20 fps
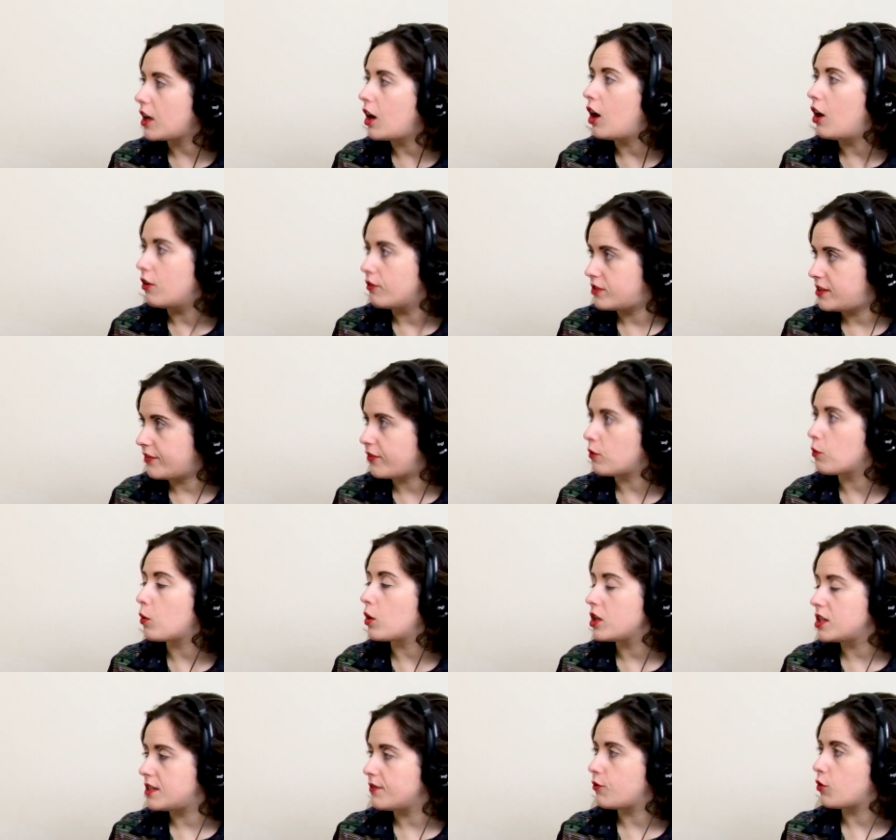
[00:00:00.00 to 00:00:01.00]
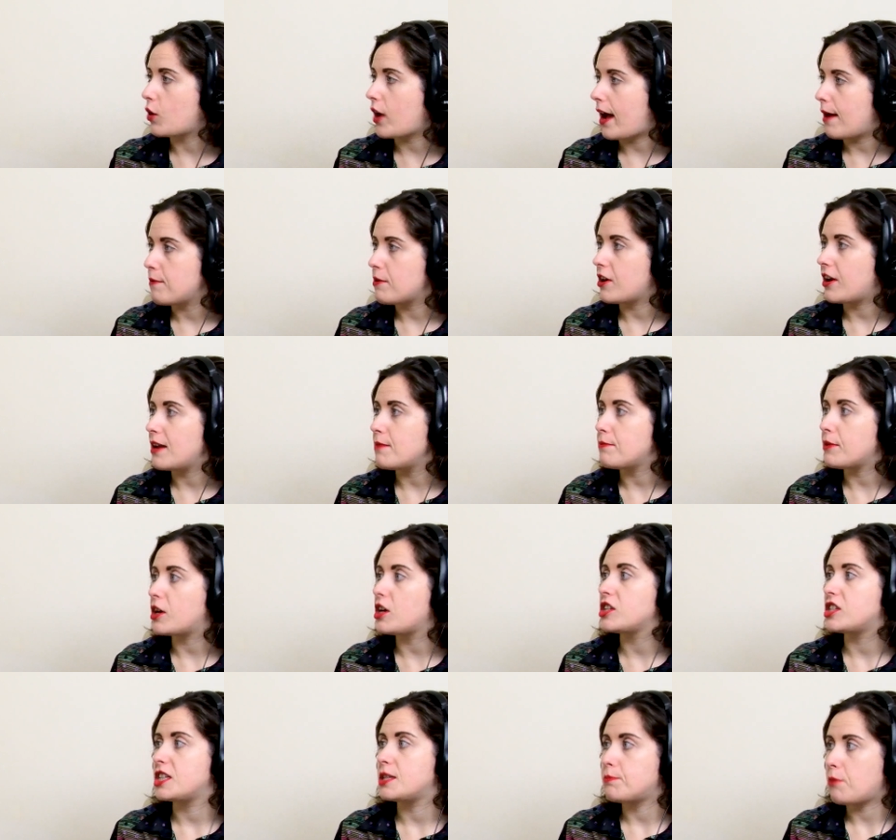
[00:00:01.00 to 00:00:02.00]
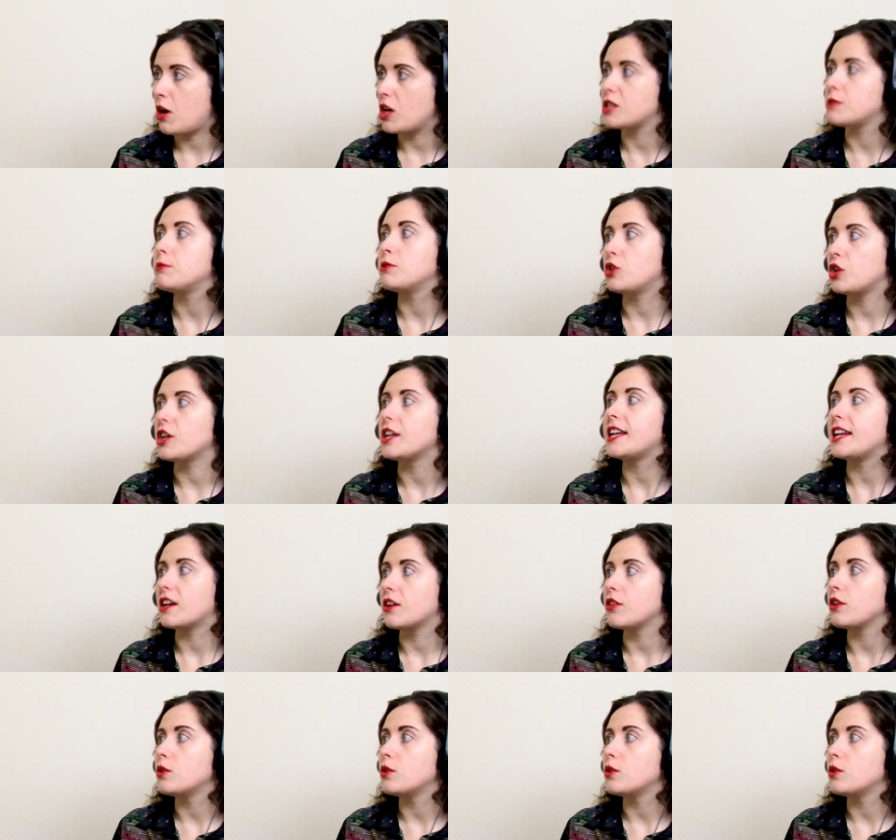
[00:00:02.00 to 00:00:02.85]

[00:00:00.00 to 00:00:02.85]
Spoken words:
of different words and vocabulary, because it's possible you can hear